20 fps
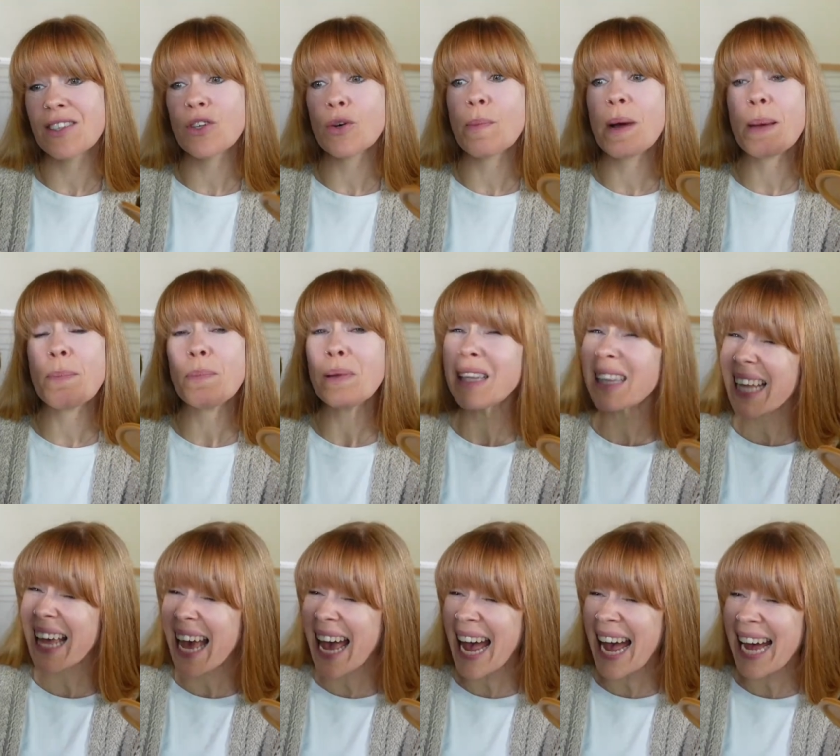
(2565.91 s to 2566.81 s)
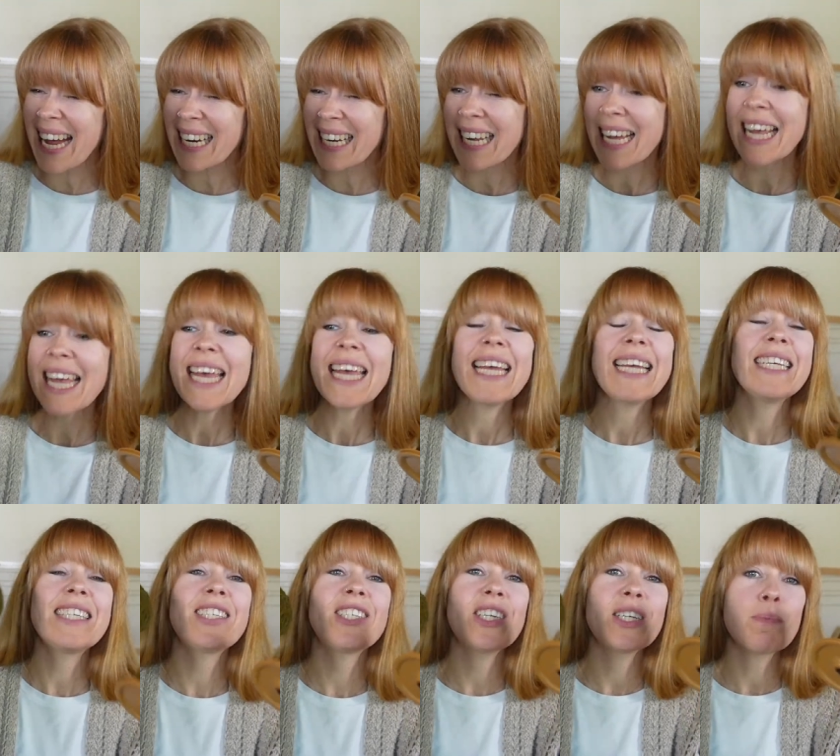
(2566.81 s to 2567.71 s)
So my plan
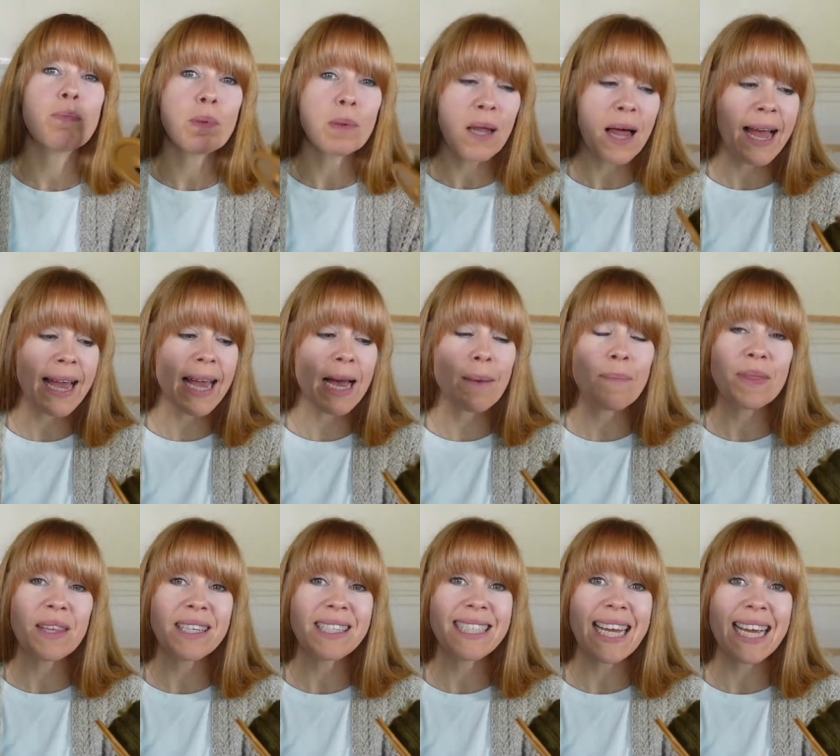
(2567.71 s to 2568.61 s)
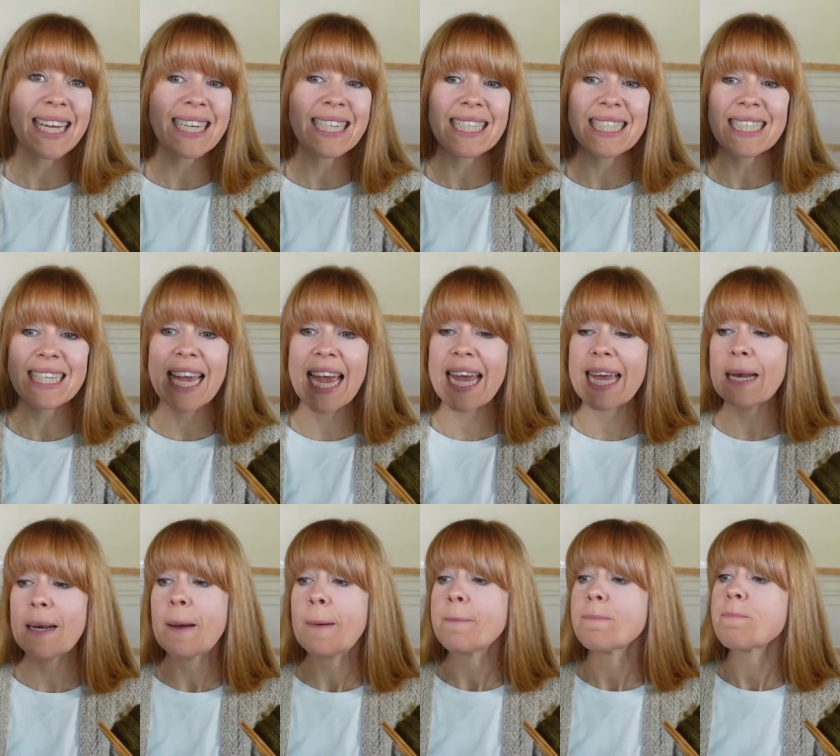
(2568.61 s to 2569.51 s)
is to ply up the second
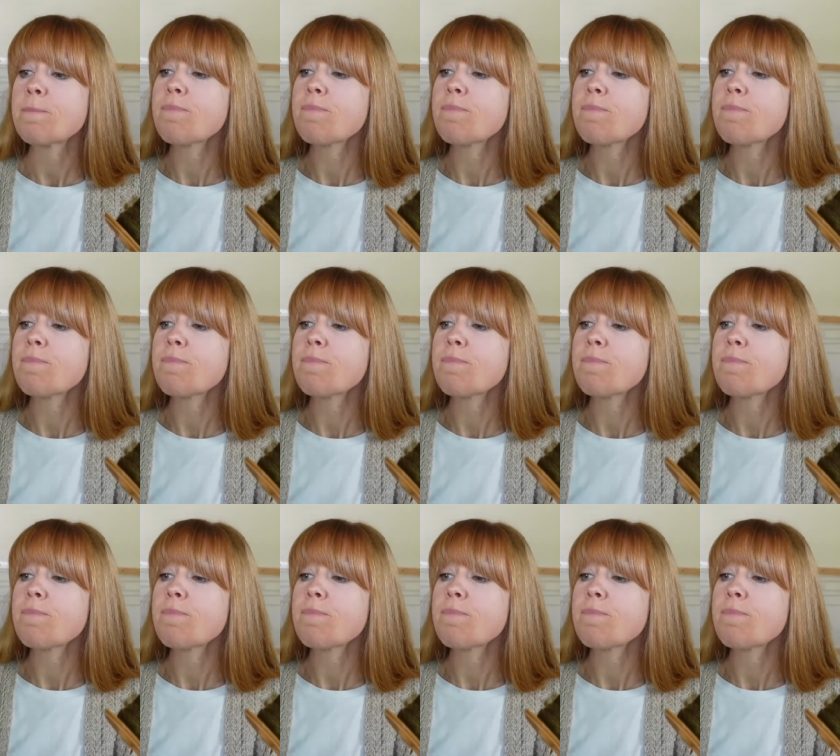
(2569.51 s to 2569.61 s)
skein,